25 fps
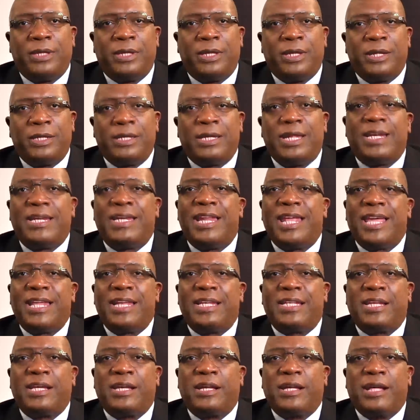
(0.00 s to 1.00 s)
The
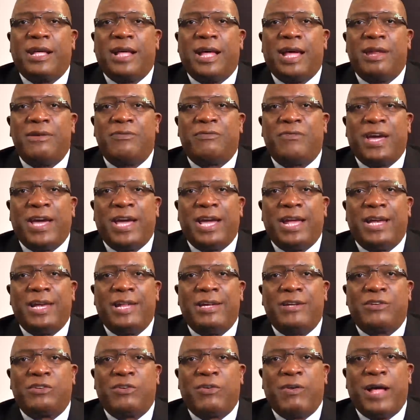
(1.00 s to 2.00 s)
data on
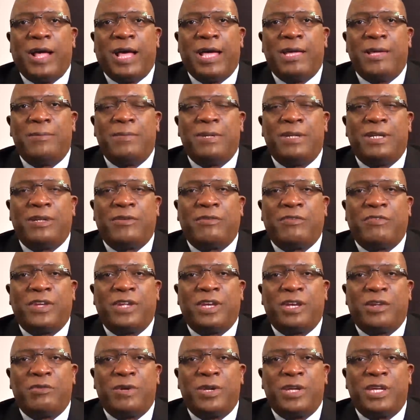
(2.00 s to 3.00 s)
violent crime in the
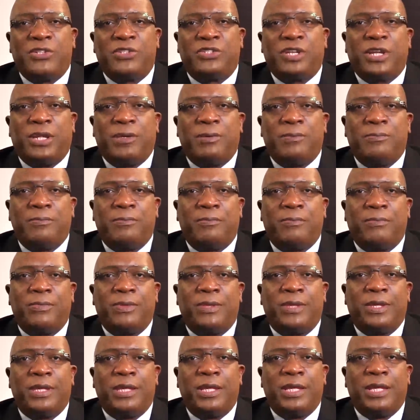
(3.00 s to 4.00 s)
Federation
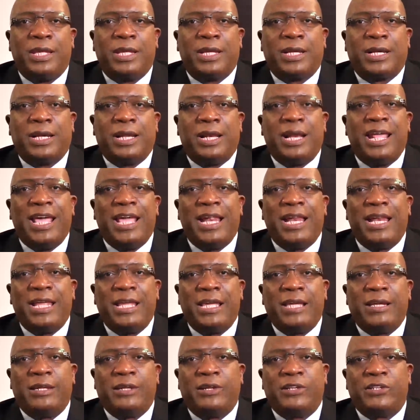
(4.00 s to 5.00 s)
clearly
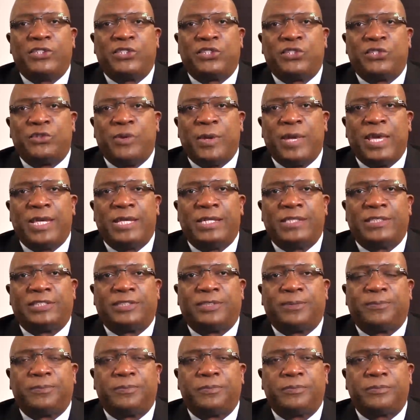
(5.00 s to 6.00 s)

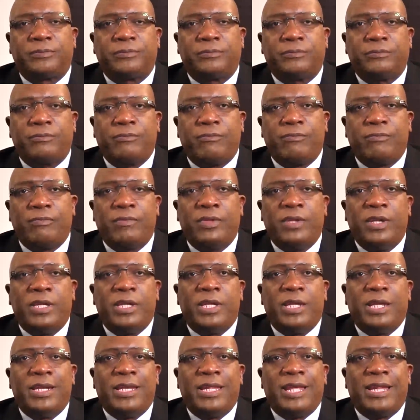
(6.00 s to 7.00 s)
illustrates
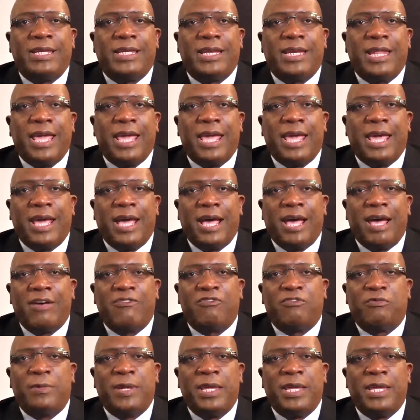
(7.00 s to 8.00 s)
that there
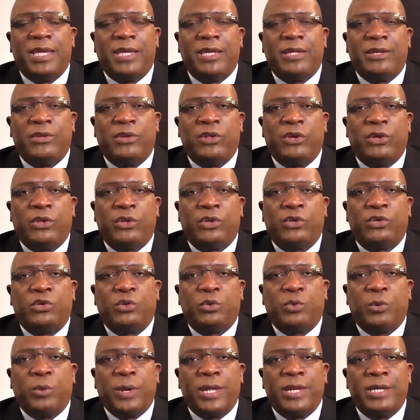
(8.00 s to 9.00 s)
have been
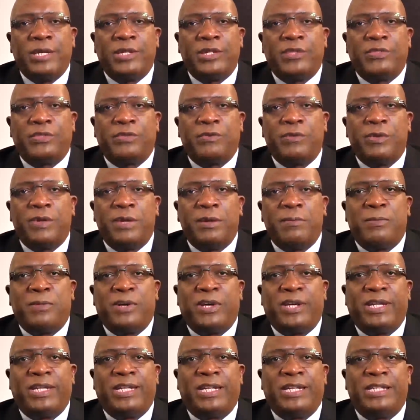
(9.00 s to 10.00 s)
23
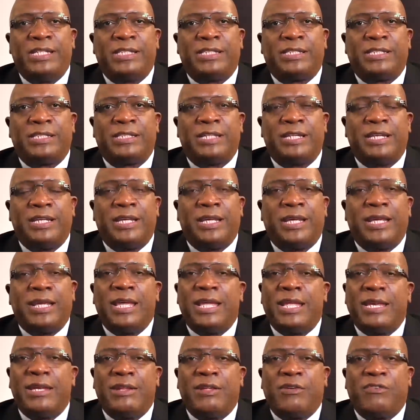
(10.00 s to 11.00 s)
murders
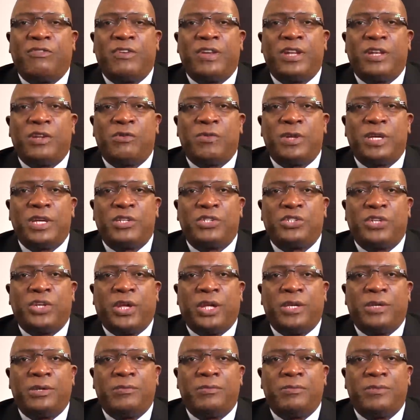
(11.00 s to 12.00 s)
in the
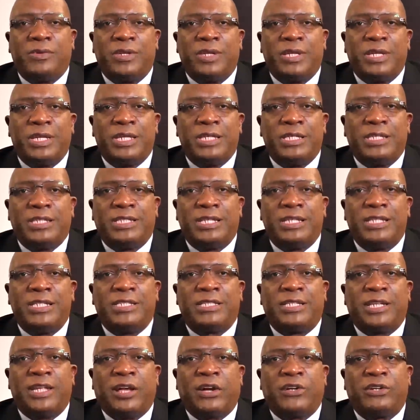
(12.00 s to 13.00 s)
Federation
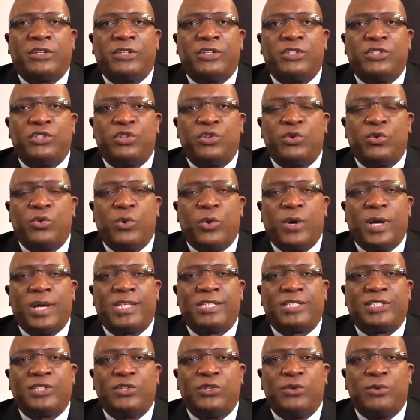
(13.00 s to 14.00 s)
since Dr. Zhu
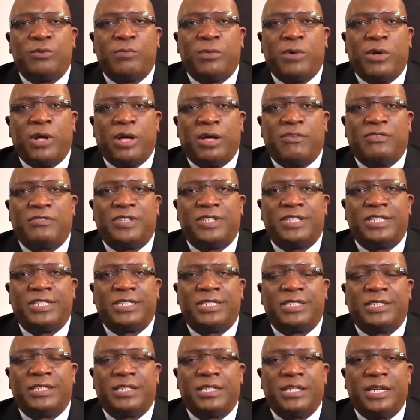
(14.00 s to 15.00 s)
assumed
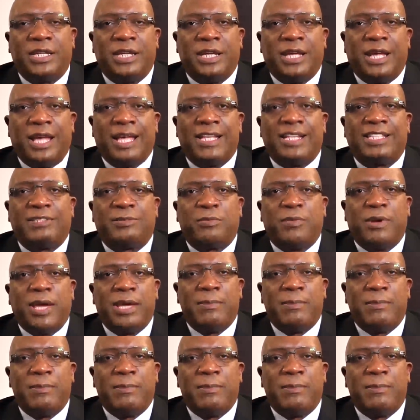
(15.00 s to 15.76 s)
office as Prime